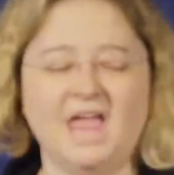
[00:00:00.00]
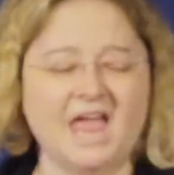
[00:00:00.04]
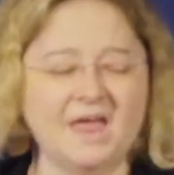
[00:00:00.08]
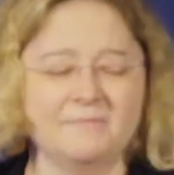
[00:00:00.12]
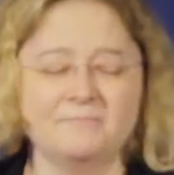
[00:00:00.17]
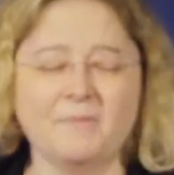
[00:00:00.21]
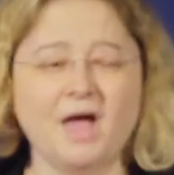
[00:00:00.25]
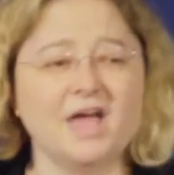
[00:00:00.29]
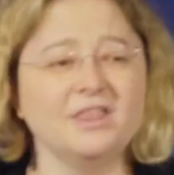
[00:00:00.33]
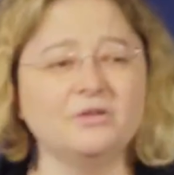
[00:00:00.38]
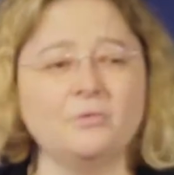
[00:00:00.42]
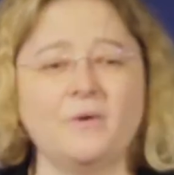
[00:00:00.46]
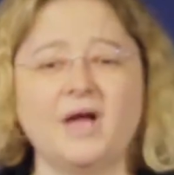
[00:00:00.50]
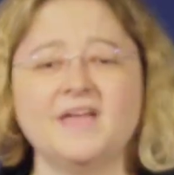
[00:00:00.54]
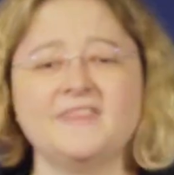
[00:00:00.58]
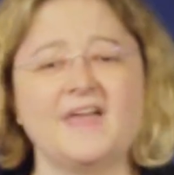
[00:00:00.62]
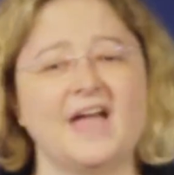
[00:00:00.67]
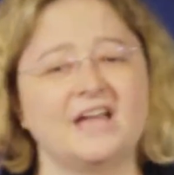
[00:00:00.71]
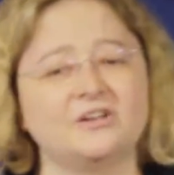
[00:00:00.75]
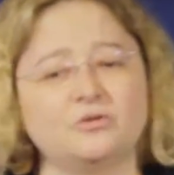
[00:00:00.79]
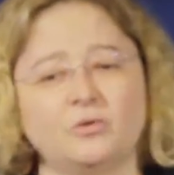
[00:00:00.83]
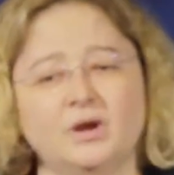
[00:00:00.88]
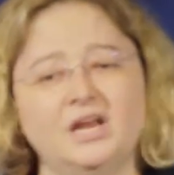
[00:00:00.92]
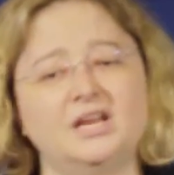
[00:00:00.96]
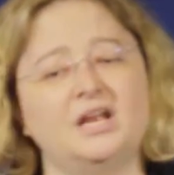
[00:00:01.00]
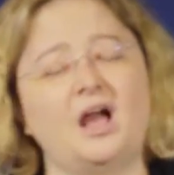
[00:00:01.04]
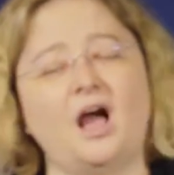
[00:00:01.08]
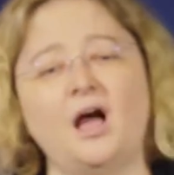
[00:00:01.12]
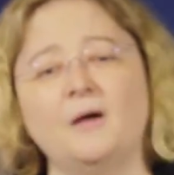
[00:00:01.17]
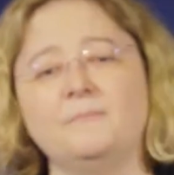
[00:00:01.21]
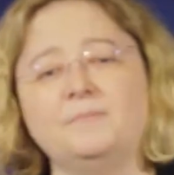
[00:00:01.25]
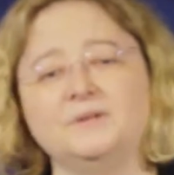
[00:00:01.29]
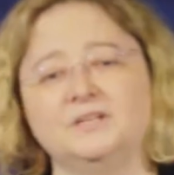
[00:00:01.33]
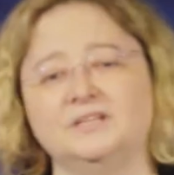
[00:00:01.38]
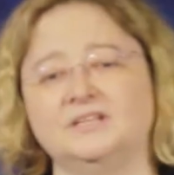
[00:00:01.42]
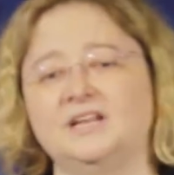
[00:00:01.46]
And by the way, that great,
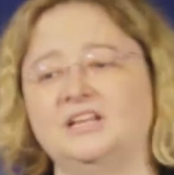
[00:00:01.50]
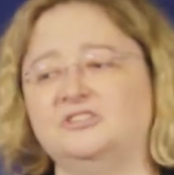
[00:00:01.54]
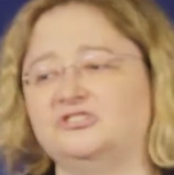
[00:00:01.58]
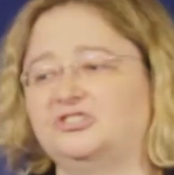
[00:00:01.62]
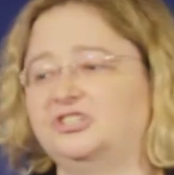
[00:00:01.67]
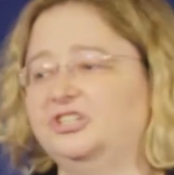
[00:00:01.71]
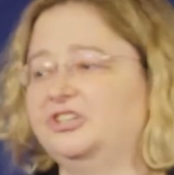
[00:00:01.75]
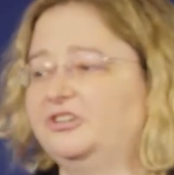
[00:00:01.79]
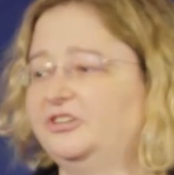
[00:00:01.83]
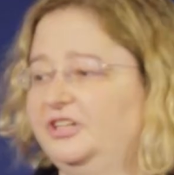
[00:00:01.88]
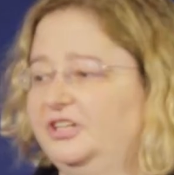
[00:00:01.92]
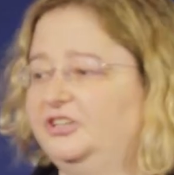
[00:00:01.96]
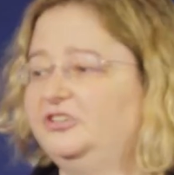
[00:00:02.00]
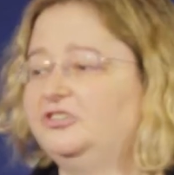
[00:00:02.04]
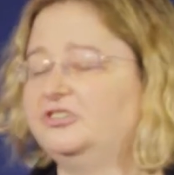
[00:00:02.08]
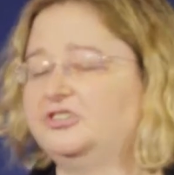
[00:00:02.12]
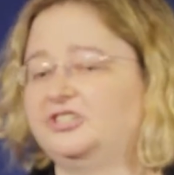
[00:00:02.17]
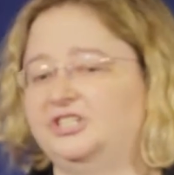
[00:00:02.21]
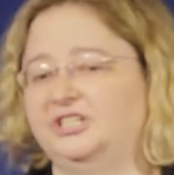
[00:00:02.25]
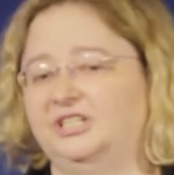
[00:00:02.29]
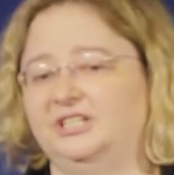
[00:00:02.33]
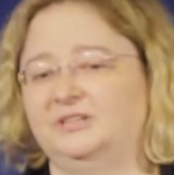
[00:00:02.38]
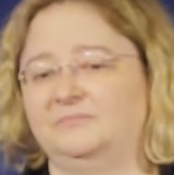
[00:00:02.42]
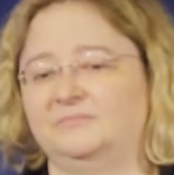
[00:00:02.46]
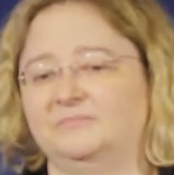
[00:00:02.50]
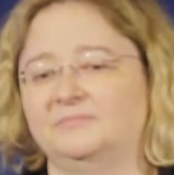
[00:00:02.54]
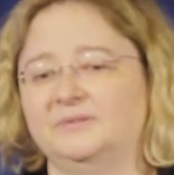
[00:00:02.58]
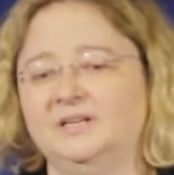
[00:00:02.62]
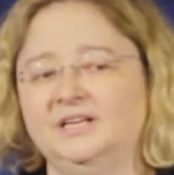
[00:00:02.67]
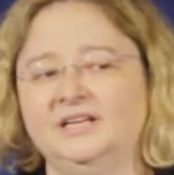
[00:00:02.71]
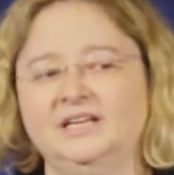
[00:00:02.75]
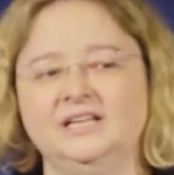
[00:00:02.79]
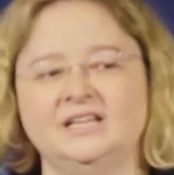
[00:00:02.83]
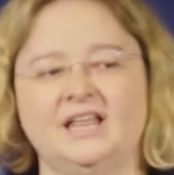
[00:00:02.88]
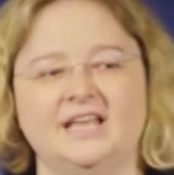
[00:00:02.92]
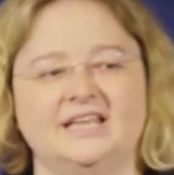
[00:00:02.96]
competent engineer in your
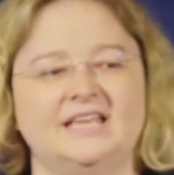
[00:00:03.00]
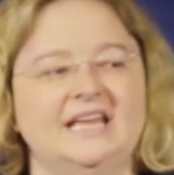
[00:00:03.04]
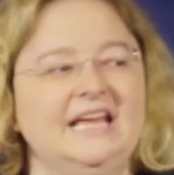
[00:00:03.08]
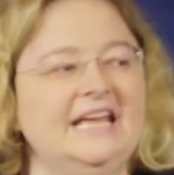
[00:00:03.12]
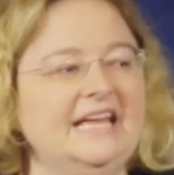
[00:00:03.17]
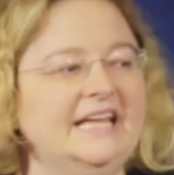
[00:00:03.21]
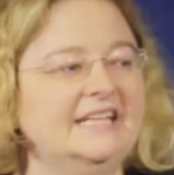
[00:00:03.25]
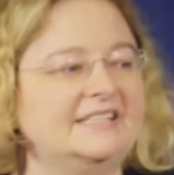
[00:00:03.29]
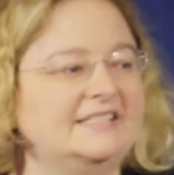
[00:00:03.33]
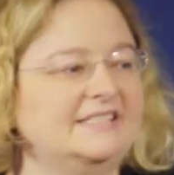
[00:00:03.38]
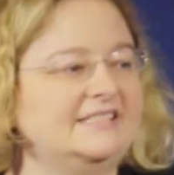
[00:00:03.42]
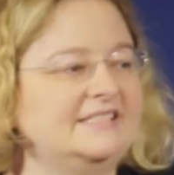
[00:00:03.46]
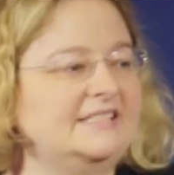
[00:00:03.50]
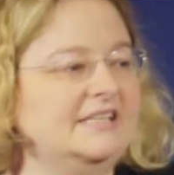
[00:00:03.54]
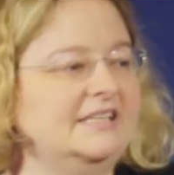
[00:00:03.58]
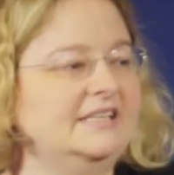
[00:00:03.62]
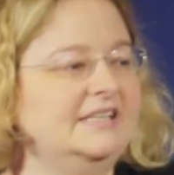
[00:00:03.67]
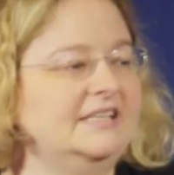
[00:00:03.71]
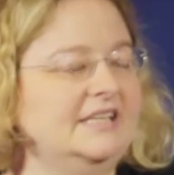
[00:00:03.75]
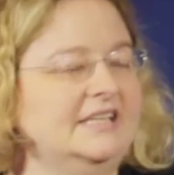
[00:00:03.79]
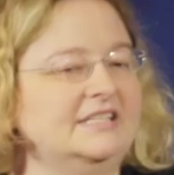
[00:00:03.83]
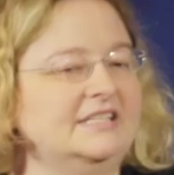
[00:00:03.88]
team, like it's